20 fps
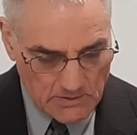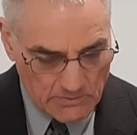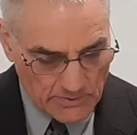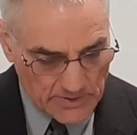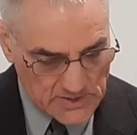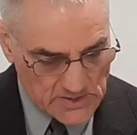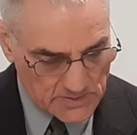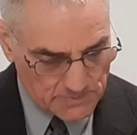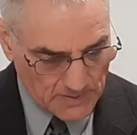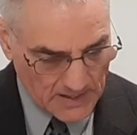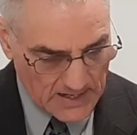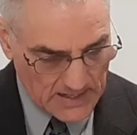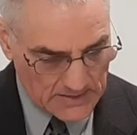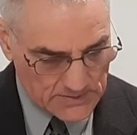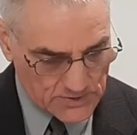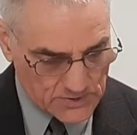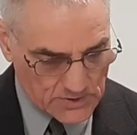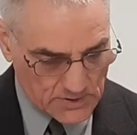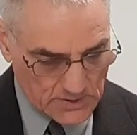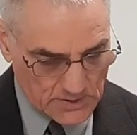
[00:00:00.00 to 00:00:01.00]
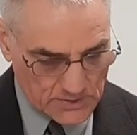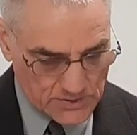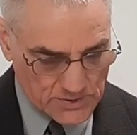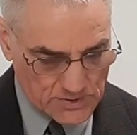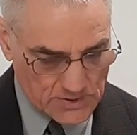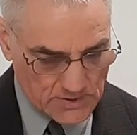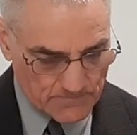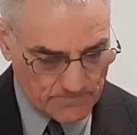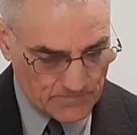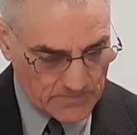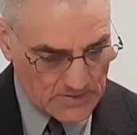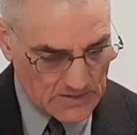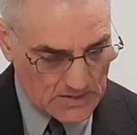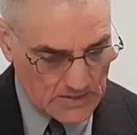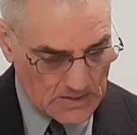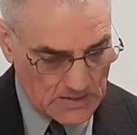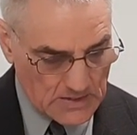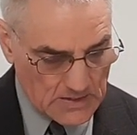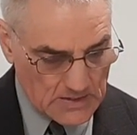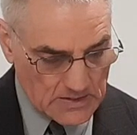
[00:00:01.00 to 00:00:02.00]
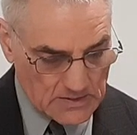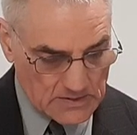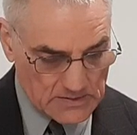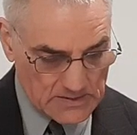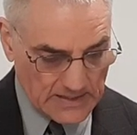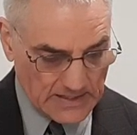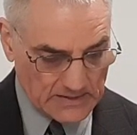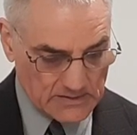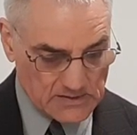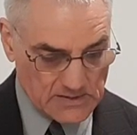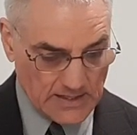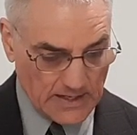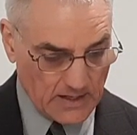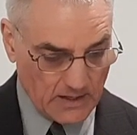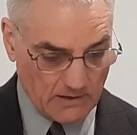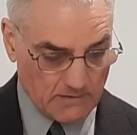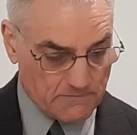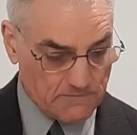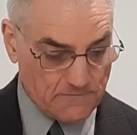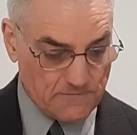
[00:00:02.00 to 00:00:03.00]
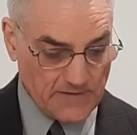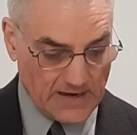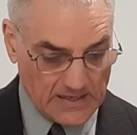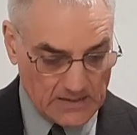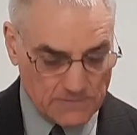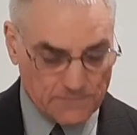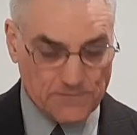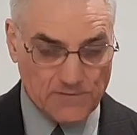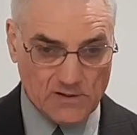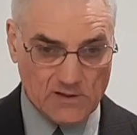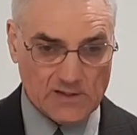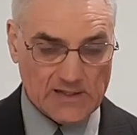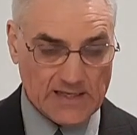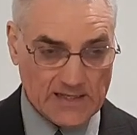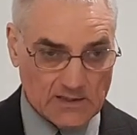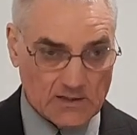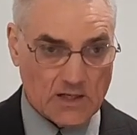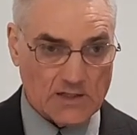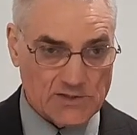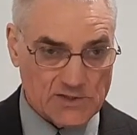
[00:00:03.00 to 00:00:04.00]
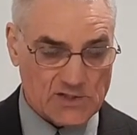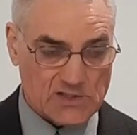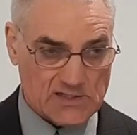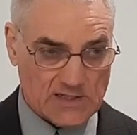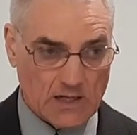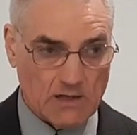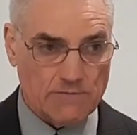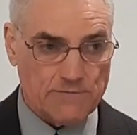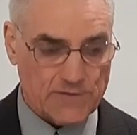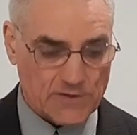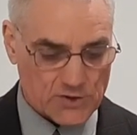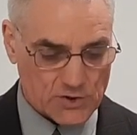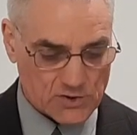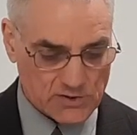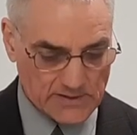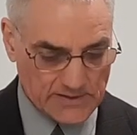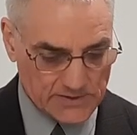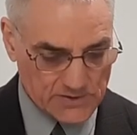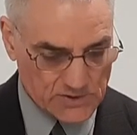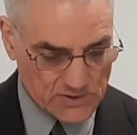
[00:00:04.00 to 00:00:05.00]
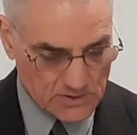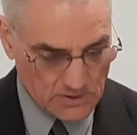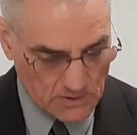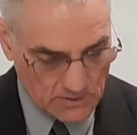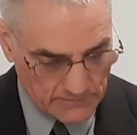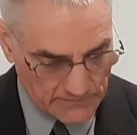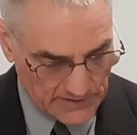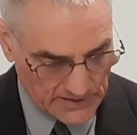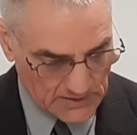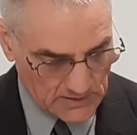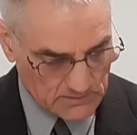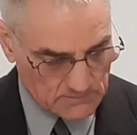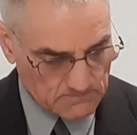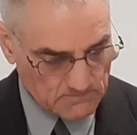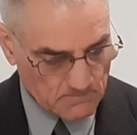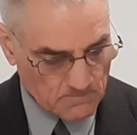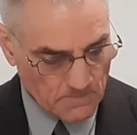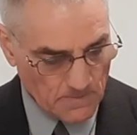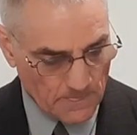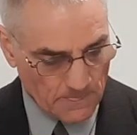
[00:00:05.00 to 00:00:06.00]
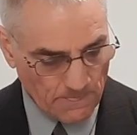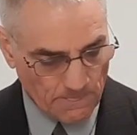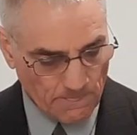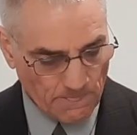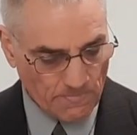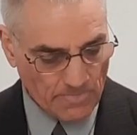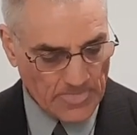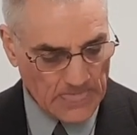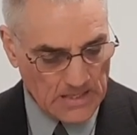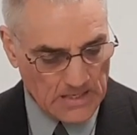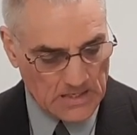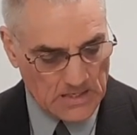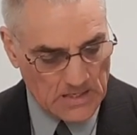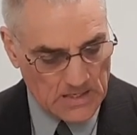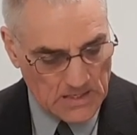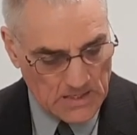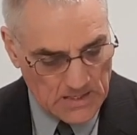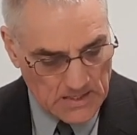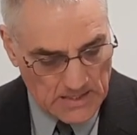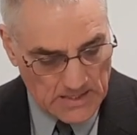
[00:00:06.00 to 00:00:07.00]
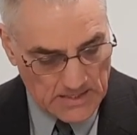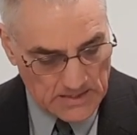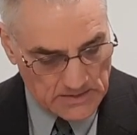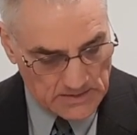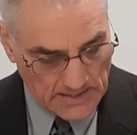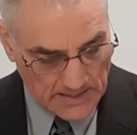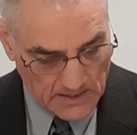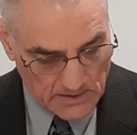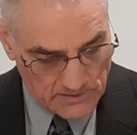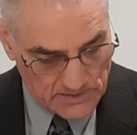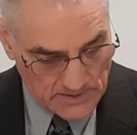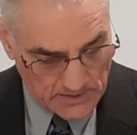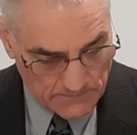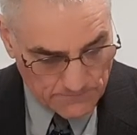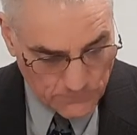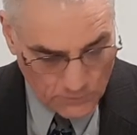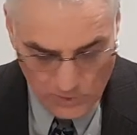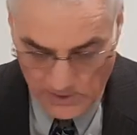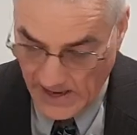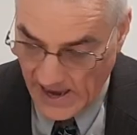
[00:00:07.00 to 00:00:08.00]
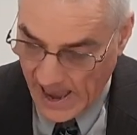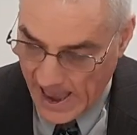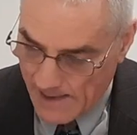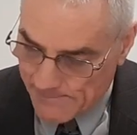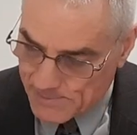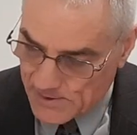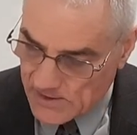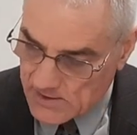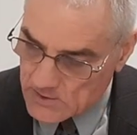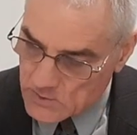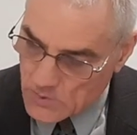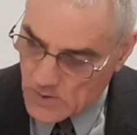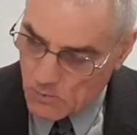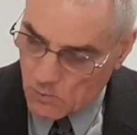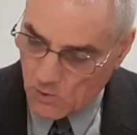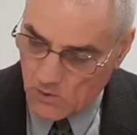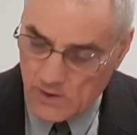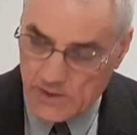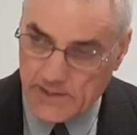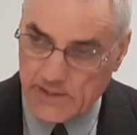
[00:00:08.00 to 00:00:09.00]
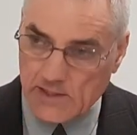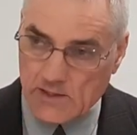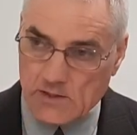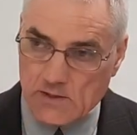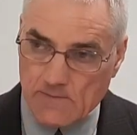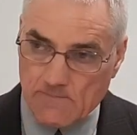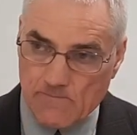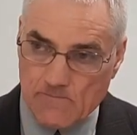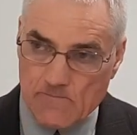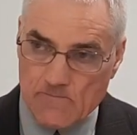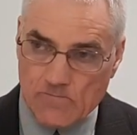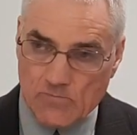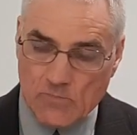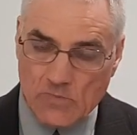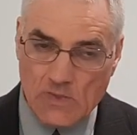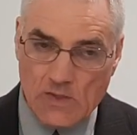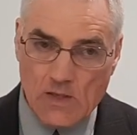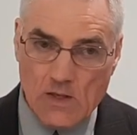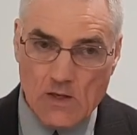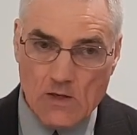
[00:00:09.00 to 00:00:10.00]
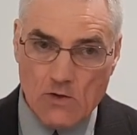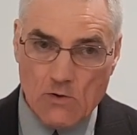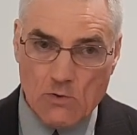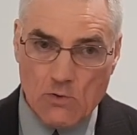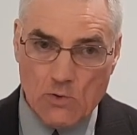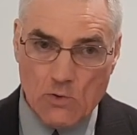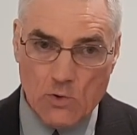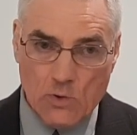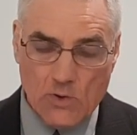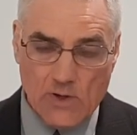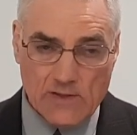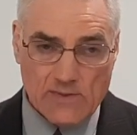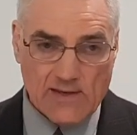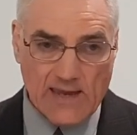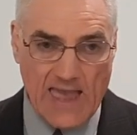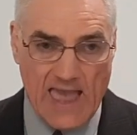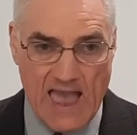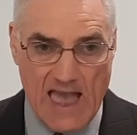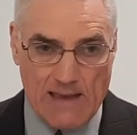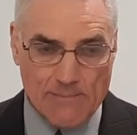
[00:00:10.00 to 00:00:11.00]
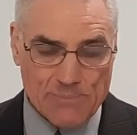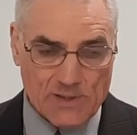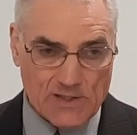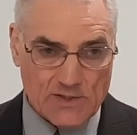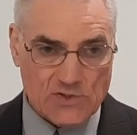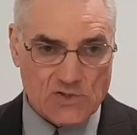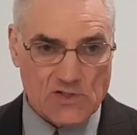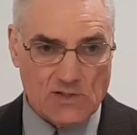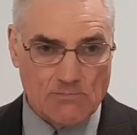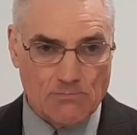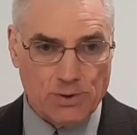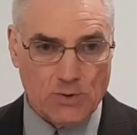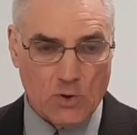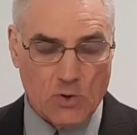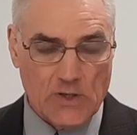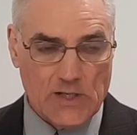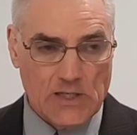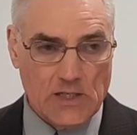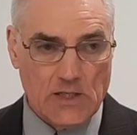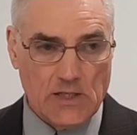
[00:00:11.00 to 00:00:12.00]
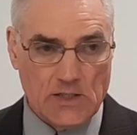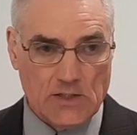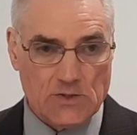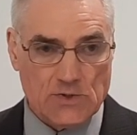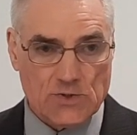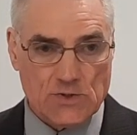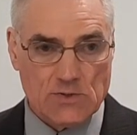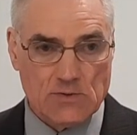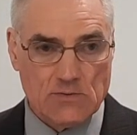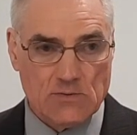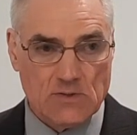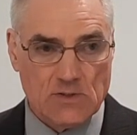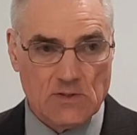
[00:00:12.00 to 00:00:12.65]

Response is that they are faithful and unselfishly serving, and they are therefore happy and rewarded. Who are the happiest employees?